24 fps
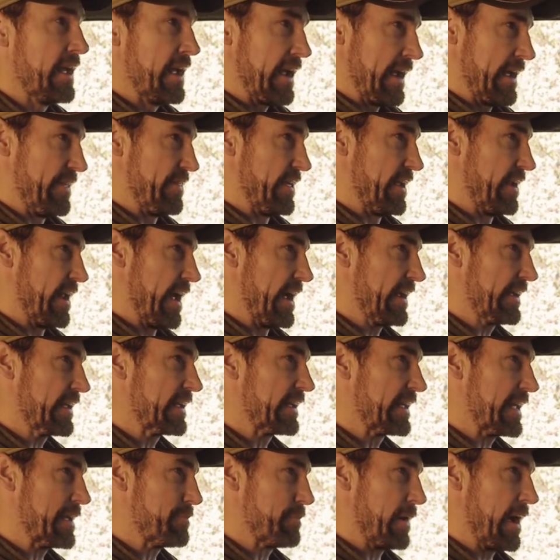and then I can
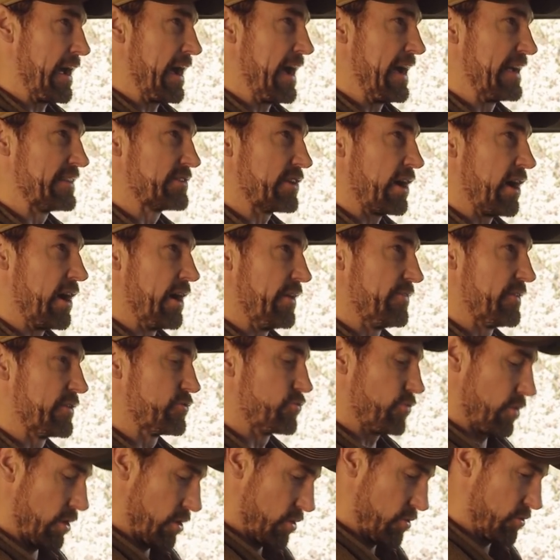keep my eyes on the
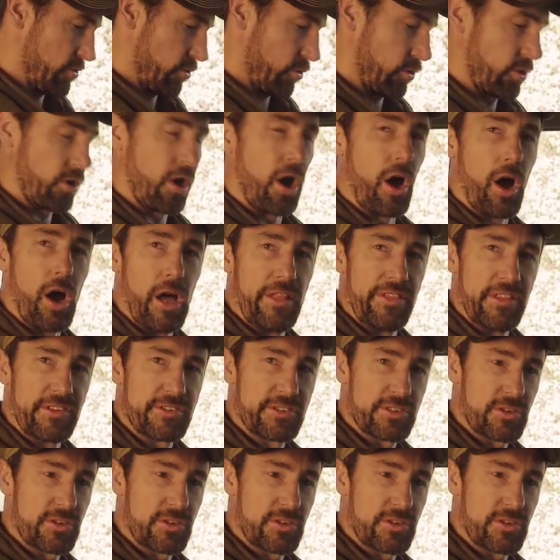drone or on the